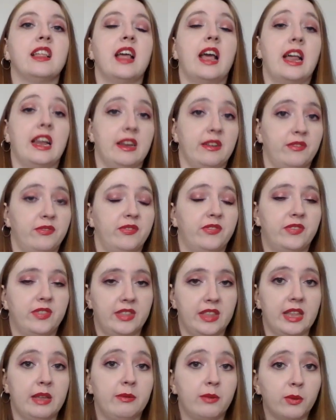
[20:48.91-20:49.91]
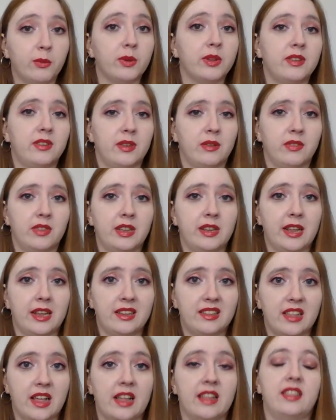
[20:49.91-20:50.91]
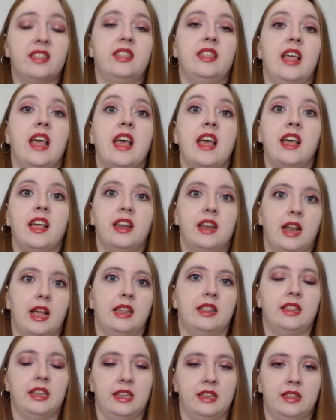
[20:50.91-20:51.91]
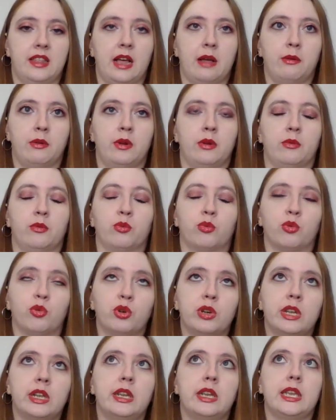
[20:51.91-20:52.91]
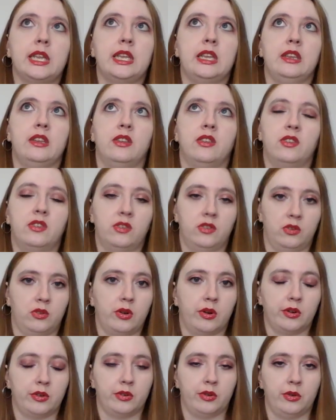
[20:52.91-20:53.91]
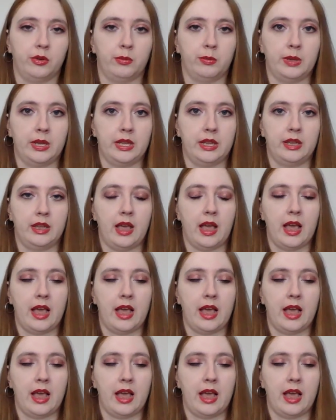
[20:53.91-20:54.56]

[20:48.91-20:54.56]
And if it was something like that, then I think that would have really startled me,